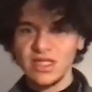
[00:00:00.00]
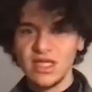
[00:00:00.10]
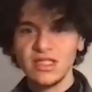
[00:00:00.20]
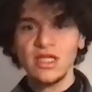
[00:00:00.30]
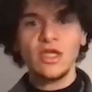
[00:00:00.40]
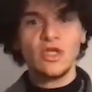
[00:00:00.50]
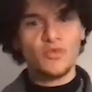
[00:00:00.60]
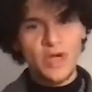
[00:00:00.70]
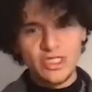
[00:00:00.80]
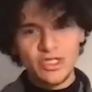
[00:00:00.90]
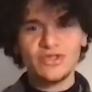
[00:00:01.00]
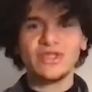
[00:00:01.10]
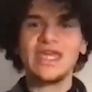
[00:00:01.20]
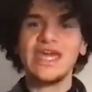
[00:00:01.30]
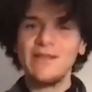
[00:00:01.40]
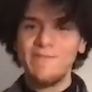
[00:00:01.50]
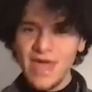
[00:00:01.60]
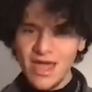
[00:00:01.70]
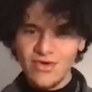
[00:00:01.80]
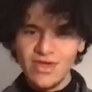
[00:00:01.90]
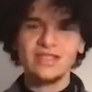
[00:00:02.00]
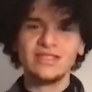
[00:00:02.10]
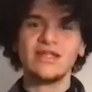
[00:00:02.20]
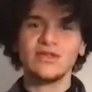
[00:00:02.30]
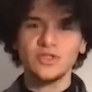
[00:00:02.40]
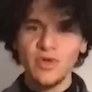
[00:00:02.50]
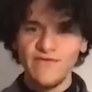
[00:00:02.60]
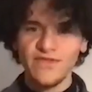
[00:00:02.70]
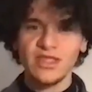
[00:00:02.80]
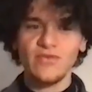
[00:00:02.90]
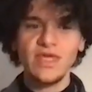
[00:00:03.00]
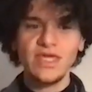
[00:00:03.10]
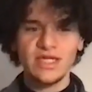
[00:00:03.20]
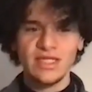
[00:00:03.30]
then went on to Katy Perry and Taylor Swift and The Weeknd,